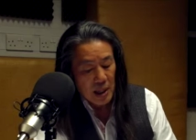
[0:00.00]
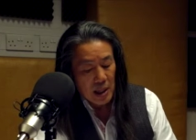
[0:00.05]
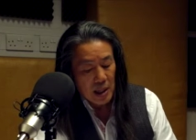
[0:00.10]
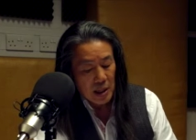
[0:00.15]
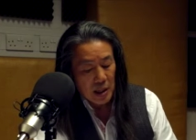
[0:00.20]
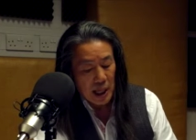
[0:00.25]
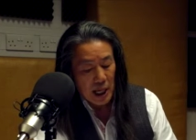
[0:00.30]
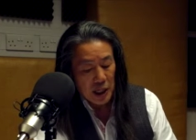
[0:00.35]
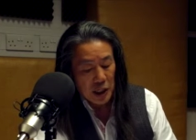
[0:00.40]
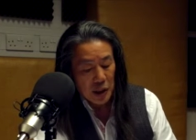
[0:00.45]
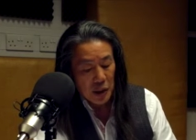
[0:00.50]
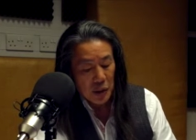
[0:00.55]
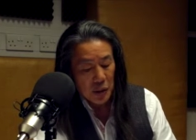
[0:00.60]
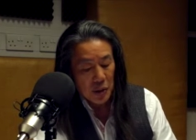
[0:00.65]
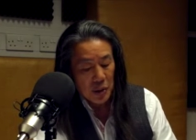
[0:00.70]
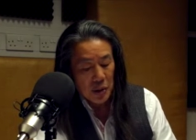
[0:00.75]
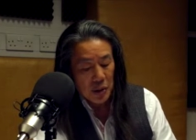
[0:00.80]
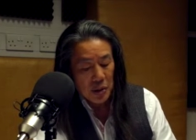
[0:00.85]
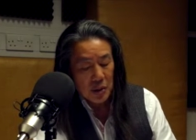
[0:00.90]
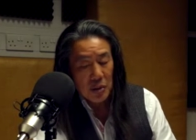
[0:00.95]
That
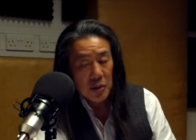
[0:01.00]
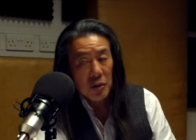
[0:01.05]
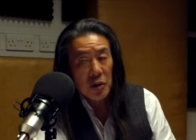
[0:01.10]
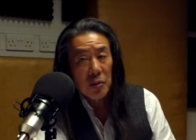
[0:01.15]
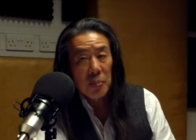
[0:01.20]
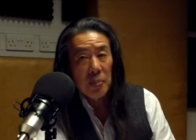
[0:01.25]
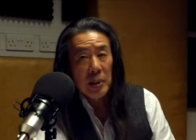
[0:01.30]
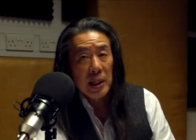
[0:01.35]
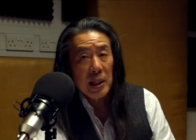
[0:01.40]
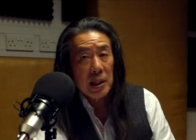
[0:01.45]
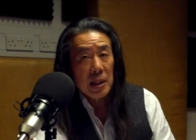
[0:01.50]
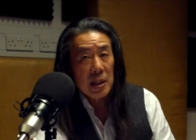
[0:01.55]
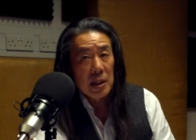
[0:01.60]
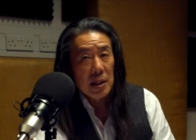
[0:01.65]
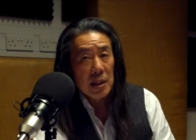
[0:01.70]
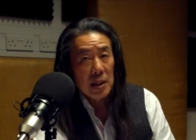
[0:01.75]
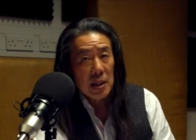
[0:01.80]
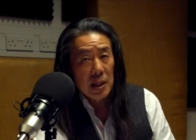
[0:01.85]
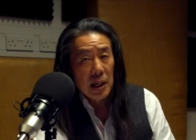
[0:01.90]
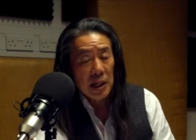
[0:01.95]
thought could be
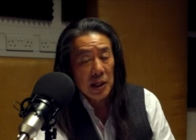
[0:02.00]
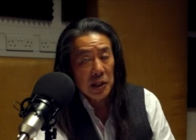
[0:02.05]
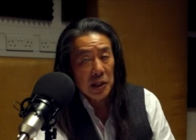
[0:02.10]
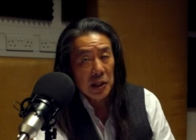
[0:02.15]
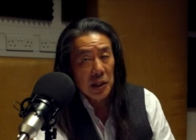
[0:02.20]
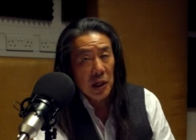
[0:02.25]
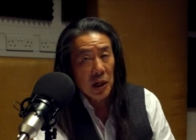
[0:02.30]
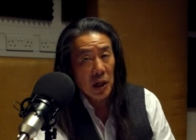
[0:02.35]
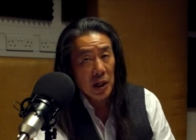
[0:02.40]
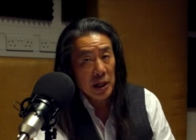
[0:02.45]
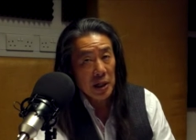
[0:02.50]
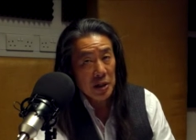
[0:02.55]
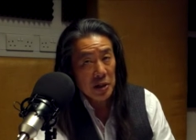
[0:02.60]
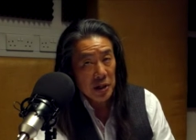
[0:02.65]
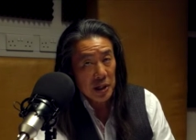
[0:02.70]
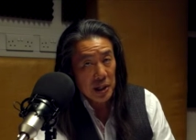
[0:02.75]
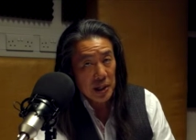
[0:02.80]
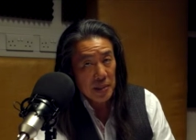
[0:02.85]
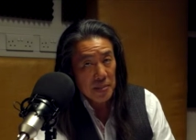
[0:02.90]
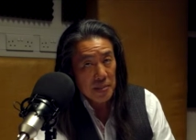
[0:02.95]
a
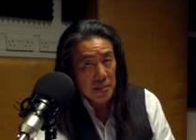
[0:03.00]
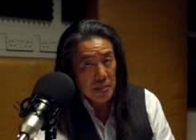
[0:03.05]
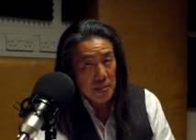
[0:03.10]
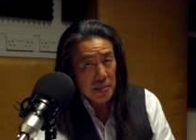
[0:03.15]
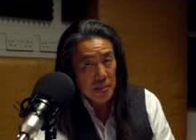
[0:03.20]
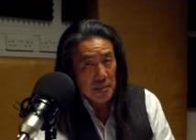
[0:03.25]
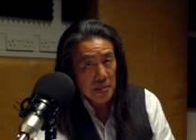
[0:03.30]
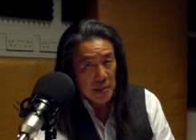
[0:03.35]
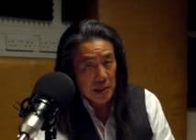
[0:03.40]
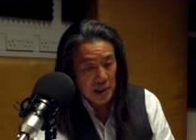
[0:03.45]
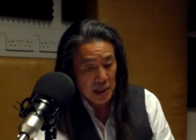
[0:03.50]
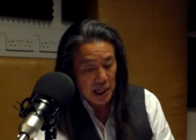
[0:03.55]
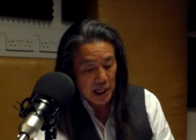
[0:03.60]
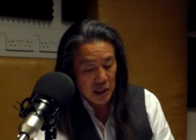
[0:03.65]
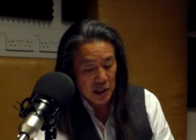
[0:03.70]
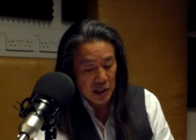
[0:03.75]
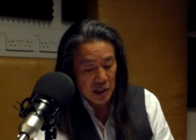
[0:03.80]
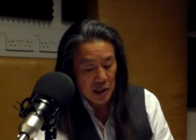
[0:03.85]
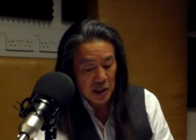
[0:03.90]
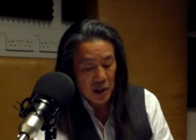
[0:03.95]
theology, that
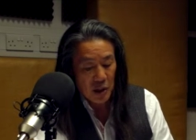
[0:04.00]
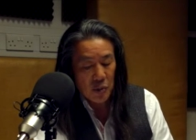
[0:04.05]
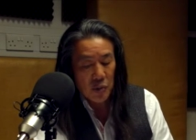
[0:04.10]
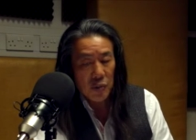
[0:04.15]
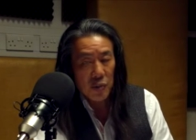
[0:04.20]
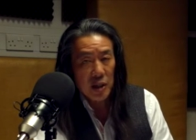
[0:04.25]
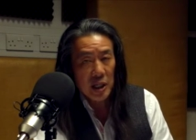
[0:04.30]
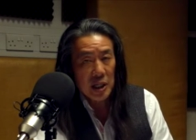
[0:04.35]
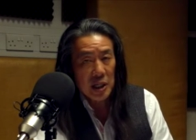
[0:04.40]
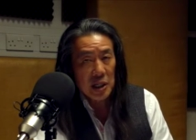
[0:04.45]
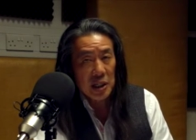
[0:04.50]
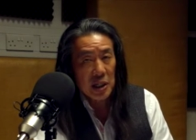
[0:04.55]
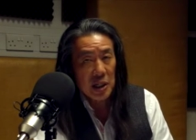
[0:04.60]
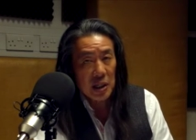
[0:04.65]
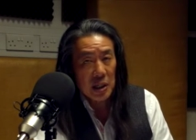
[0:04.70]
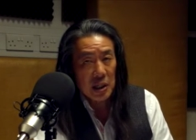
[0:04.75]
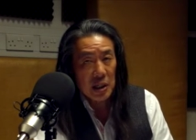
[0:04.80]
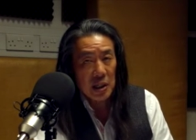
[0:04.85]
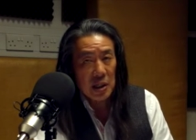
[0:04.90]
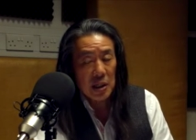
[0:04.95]
is a
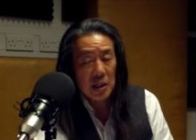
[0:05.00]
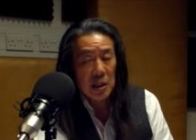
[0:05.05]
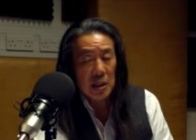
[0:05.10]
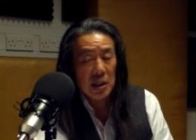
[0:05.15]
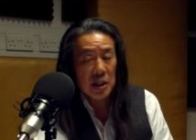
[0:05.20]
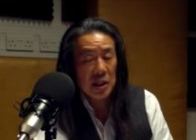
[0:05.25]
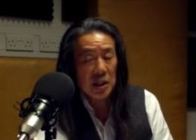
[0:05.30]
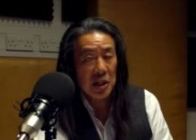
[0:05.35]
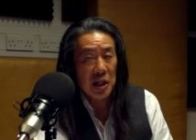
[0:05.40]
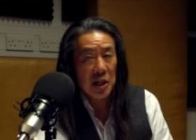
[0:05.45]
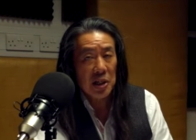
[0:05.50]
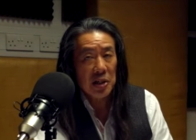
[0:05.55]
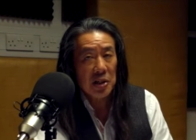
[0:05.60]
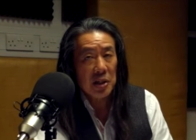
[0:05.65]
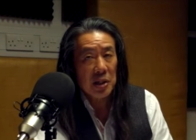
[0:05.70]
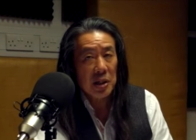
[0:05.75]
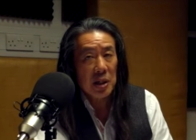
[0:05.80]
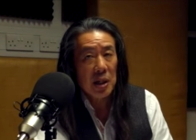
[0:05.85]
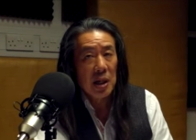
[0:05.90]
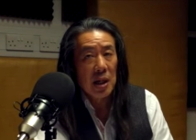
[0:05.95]
reasoned
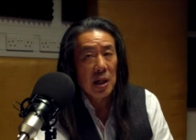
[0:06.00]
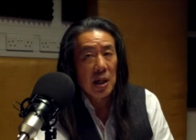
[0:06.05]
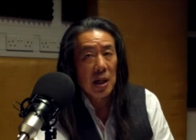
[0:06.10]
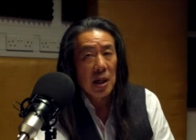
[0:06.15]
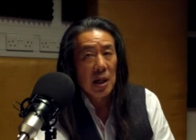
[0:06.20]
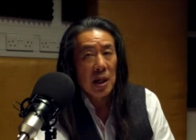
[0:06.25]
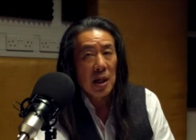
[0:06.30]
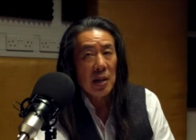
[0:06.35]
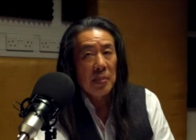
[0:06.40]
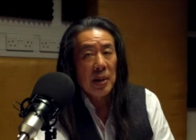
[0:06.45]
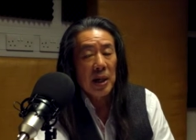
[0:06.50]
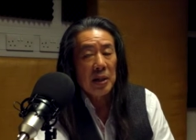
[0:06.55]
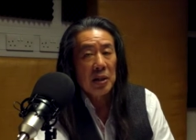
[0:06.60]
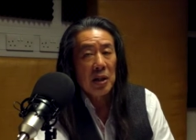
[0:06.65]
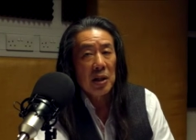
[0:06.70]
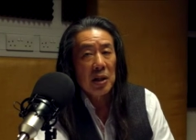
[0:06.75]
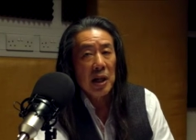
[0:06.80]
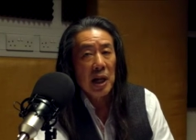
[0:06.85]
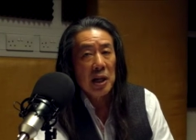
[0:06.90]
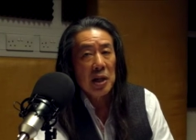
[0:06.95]
discussion about the
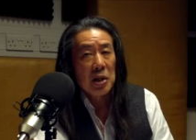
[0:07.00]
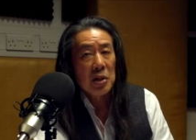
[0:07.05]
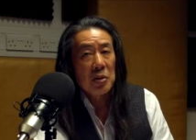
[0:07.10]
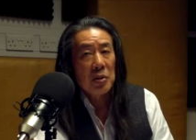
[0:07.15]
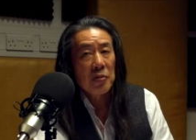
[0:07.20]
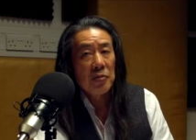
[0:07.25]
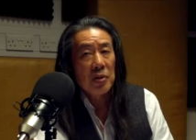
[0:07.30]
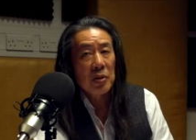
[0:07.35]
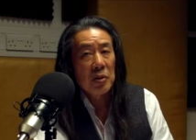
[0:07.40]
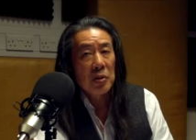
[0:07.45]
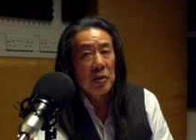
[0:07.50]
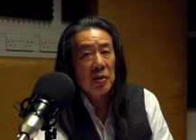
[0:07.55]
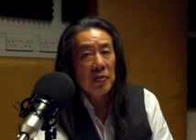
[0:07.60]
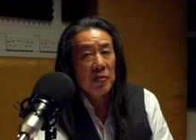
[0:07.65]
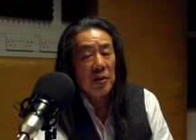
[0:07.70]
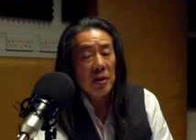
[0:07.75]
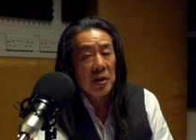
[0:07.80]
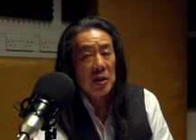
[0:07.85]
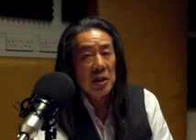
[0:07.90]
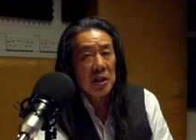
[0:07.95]
nature of the
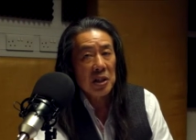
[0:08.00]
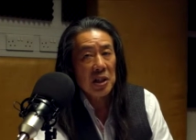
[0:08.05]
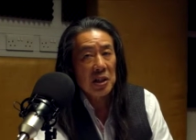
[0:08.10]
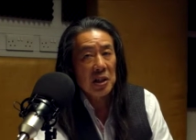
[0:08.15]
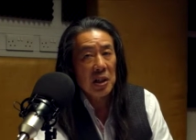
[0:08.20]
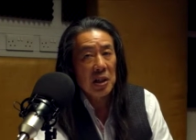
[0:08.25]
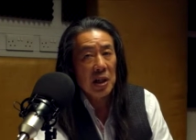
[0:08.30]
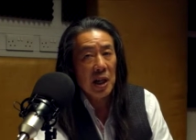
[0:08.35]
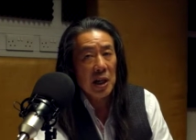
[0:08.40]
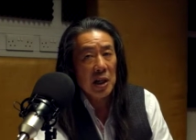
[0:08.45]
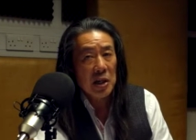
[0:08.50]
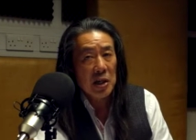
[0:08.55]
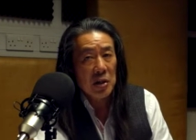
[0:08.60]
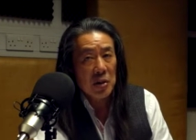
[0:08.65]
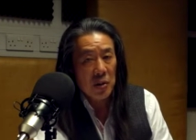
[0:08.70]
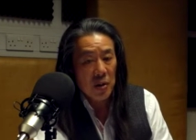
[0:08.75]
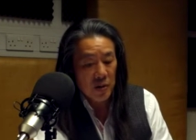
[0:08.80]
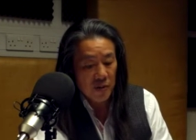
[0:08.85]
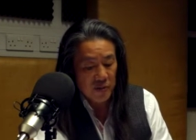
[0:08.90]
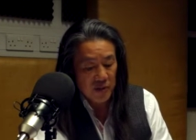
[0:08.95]
universe and the
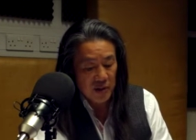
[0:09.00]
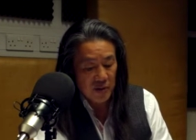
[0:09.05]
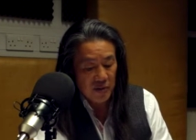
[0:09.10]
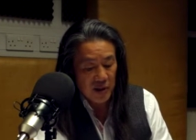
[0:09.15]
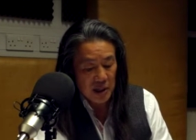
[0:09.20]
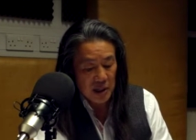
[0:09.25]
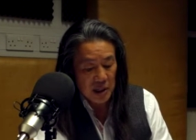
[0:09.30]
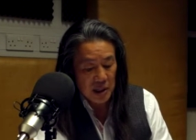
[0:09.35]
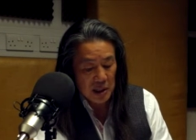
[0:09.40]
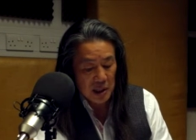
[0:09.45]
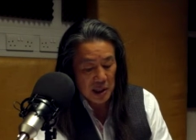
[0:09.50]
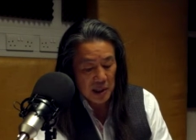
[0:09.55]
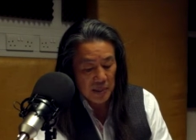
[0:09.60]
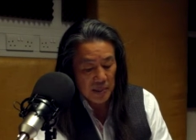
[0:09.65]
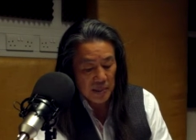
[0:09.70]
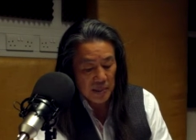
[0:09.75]
nature of divinity,